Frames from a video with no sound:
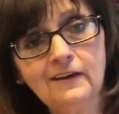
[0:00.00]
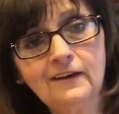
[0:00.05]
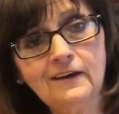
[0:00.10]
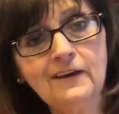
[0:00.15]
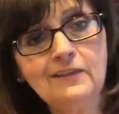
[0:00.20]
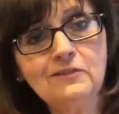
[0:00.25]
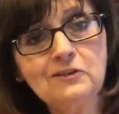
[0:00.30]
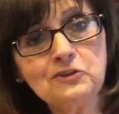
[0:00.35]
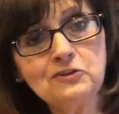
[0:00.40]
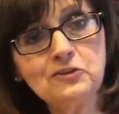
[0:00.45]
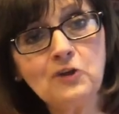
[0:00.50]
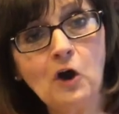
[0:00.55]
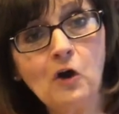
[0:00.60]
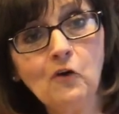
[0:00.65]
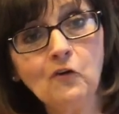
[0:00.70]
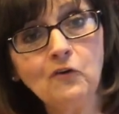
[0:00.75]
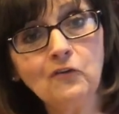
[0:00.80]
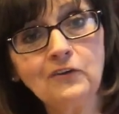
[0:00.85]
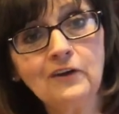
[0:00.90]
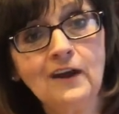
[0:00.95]
in the
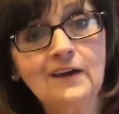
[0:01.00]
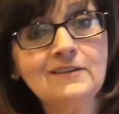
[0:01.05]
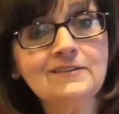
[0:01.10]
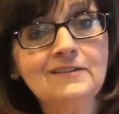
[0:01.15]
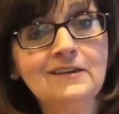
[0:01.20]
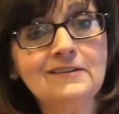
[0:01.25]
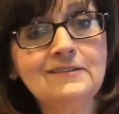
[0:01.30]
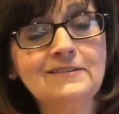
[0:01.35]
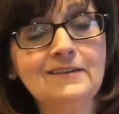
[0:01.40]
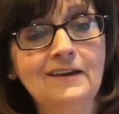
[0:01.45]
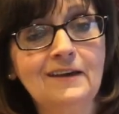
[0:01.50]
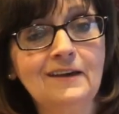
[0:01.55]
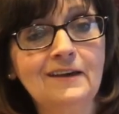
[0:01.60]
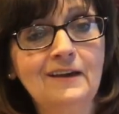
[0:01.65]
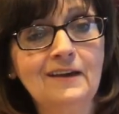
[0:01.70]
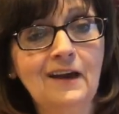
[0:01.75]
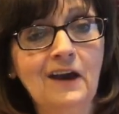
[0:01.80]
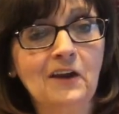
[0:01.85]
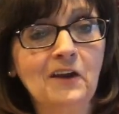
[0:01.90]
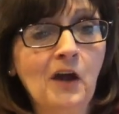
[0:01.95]
zone, as they
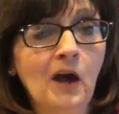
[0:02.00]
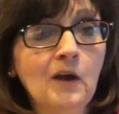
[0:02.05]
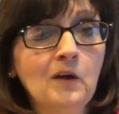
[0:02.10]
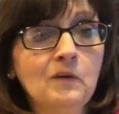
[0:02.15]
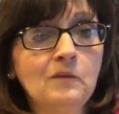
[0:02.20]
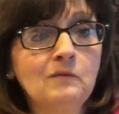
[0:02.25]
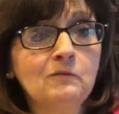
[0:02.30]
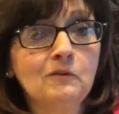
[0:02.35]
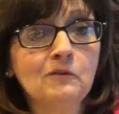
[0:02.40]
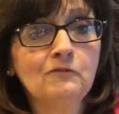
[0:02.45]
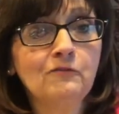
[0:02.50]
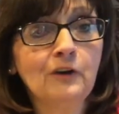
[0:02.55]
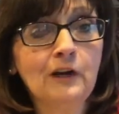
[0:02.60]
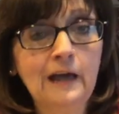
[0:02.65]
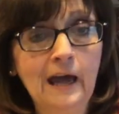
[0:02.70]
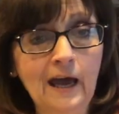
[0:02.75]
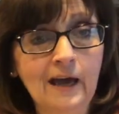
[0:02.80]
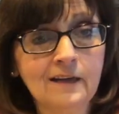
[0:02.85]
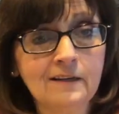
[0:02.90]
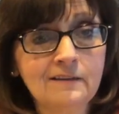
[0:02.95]
say, and I will
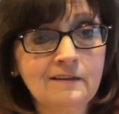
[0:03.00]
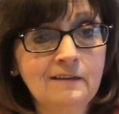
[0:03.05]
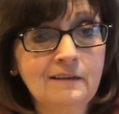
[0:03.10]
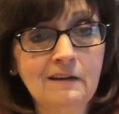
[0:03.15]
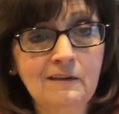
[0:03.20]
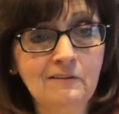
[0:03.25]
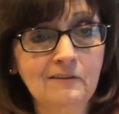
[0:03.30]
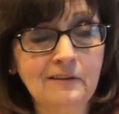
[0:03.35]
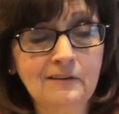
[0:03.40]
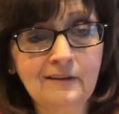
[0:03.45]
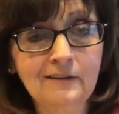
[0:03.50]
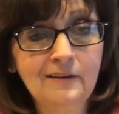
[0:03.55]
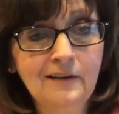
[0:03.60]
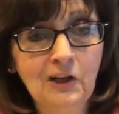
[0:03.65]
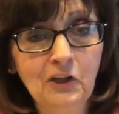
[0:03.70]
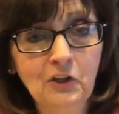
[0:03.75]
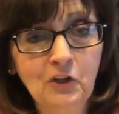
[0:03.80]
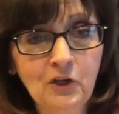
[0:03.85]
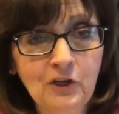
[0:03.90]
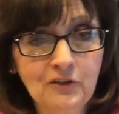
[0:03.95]
forget to even
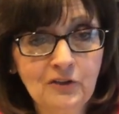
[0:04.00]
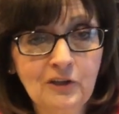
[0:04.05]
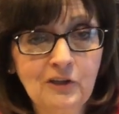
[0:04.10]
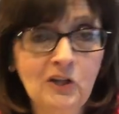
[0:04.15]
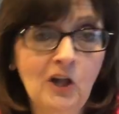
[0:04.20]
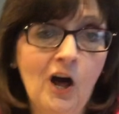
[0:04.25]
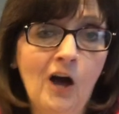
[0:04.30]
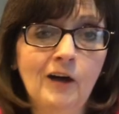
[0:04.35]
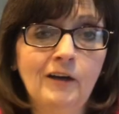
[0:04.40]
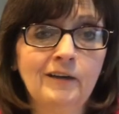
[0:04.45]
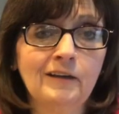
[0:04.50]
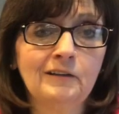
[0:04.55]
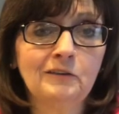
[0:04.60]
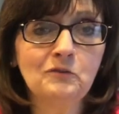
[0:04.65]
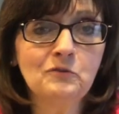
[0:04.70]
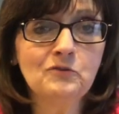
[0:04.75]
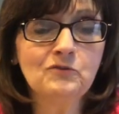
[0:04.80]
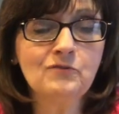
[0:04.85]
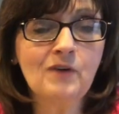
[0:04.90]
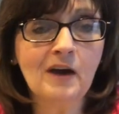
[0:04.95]
look at the clock and
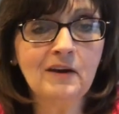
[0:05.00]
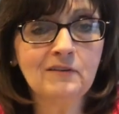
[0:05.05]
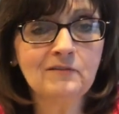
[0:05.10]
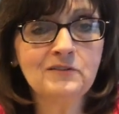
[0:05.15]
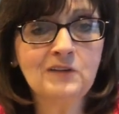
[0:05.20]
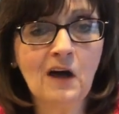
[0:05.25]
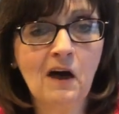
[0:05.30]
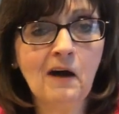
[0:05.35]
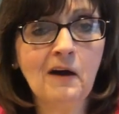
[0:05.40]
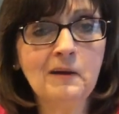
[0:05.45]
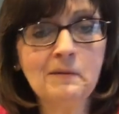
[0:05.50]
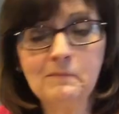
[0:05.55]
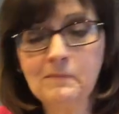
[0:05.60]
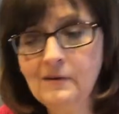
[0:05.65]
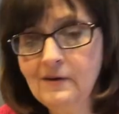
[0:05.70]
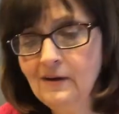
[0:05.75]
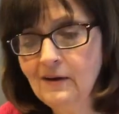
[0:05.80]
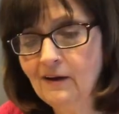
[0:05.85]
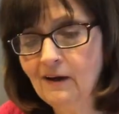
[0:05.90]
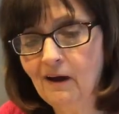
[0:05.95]
lose track of time,
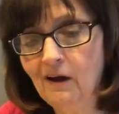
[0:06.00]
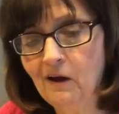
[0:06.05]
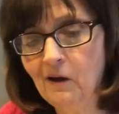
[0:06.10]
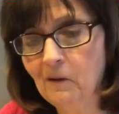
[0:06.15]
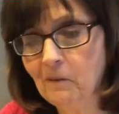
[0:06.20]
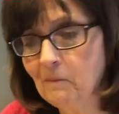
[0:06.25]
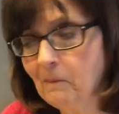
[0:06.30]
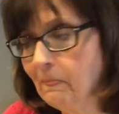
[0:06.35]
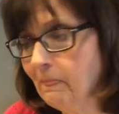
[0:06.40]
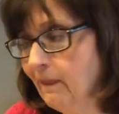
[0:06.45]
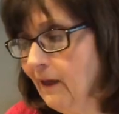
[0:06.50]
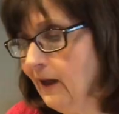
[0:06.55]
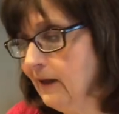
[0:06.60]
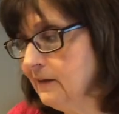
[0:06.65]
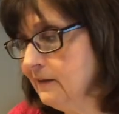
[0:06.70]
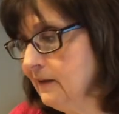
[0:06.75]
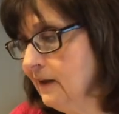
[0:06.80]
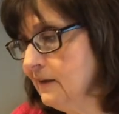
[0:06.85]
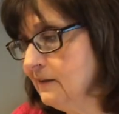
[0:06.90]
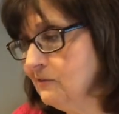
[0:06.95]

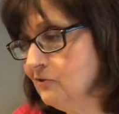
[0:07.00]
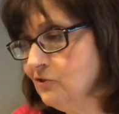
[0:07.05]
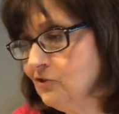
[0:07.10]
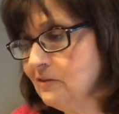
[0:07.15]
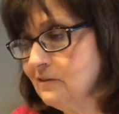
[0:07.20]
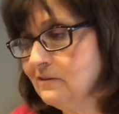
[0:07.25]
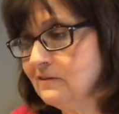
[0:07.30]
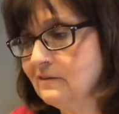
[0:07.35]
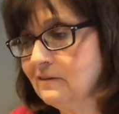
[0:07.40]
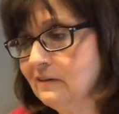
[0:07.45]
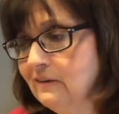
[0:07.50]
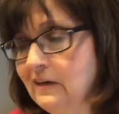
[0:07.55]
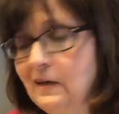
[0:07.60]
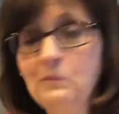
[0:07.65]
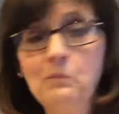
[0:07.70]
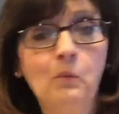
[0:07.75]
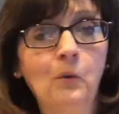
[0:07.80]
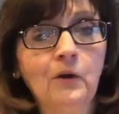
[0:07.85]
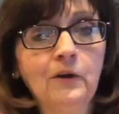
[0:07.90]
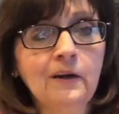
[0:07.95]
and just
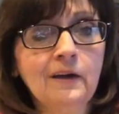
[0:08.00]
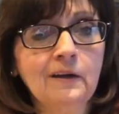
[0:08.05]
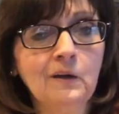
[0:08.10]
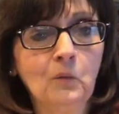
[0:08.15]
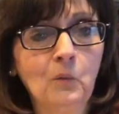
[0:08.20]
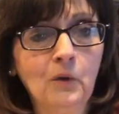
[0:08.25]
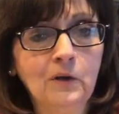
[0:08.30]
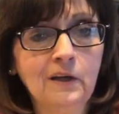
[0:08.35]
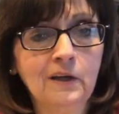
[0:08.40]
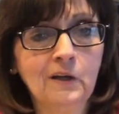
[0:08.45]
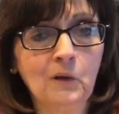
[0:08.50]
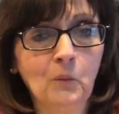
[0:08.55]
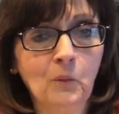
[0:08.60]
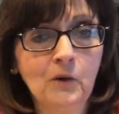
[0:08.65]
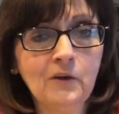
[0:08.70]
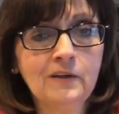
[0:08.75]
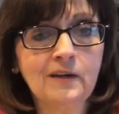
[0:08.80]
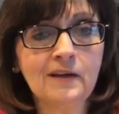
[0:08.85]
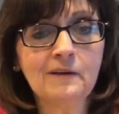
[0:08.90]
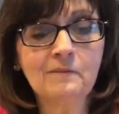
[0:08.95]
keep working and working and
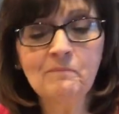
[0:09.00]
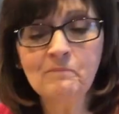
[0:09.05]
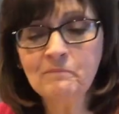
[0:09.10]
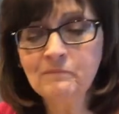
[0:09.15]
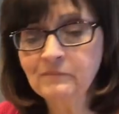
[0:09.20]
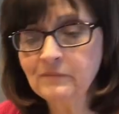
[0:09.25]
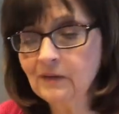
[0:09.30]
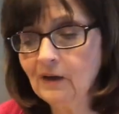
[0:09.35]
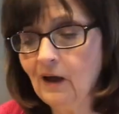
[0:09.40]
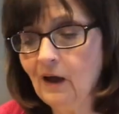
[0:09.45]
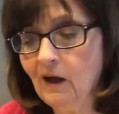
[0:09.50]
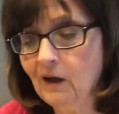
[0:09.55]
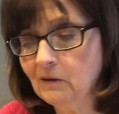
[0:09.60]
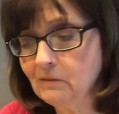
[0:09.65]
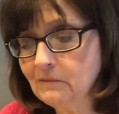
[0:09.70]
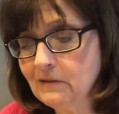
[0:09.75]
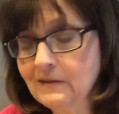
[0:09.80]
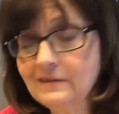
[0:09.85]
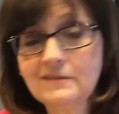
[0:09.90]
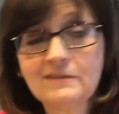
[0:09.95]
working.
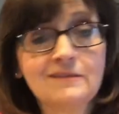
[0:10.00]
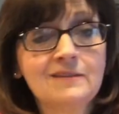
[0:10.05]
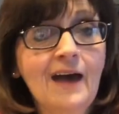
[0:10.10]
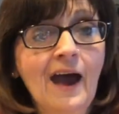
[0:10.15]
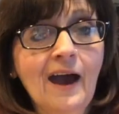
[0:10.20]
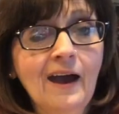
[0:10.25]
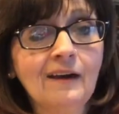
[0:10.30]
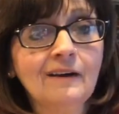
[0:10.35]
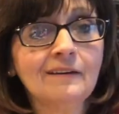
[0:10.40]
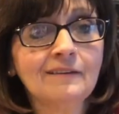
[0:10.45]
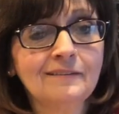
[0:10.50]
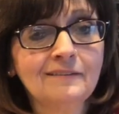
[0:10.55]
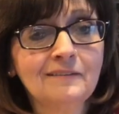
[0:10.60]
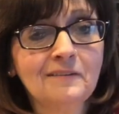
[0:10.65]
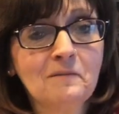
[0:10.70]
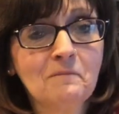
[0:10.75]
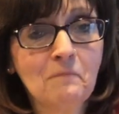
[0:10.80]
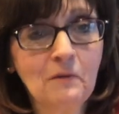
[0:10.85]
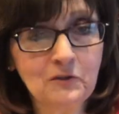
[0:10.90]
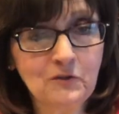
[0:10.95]
It's that
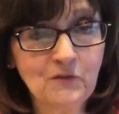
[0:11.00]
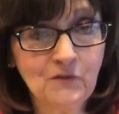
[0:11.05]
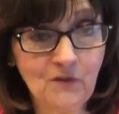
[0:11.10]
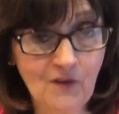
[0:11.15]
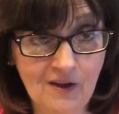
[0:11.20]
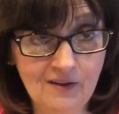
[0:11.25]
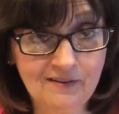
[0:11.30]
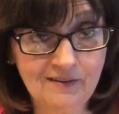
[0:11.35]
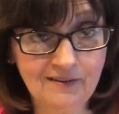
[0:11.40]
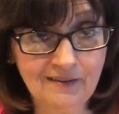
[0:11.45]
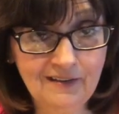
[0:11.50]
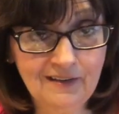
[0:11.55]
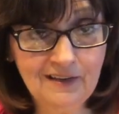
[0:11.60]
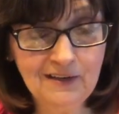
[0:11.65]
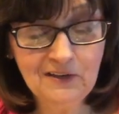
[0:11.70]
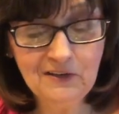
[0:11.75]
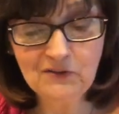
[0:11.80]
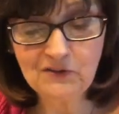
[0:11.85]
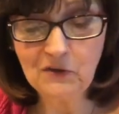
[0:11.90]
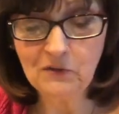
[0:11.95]
much fun.
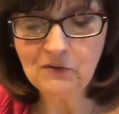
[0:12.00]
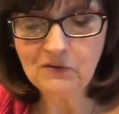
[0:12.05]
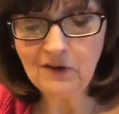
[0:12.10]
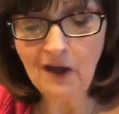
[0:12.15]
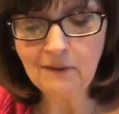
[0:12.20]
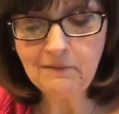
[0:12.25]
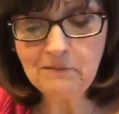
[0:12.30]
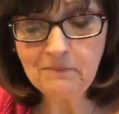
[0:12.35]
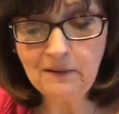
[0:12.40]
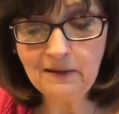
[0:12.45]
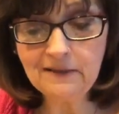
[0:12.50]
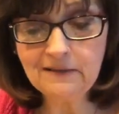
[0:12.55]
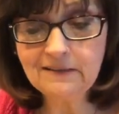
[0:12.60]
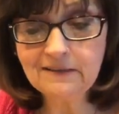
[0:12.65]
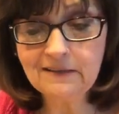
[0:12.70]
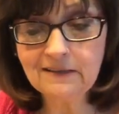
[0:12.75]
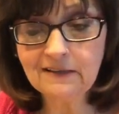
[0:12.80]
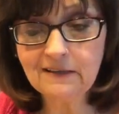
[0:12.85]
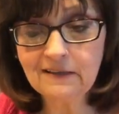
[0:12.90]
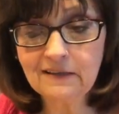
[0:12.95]
So diamond
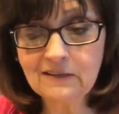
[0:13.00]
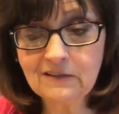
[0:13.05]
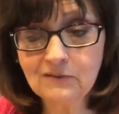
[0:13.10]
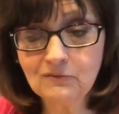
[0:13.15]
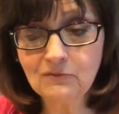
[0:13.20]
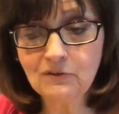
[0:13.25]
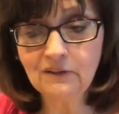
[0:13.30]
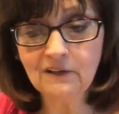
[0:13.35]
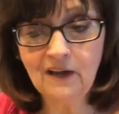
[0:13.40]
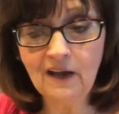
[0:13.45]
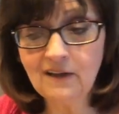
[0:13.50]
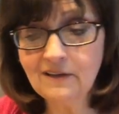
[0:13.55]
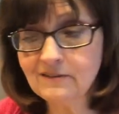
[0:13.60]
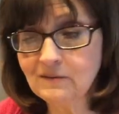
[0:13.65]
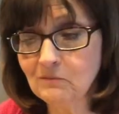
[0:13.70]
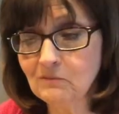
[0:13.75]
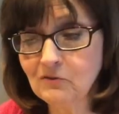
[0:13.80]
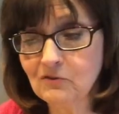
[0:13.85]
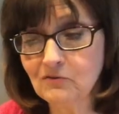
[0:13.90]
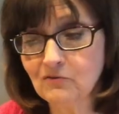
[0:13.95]
painting is really, it has
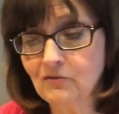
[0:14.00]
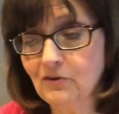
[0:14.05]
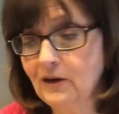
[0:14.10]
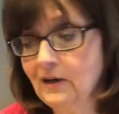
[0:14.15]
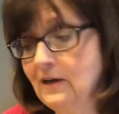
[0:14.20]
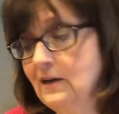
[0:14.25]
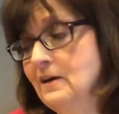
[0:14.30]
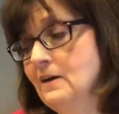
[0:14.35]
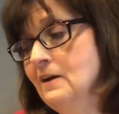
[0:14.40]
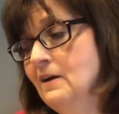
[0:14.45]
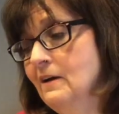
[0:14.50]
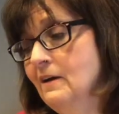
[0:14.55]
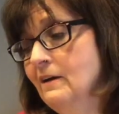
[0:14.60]
some great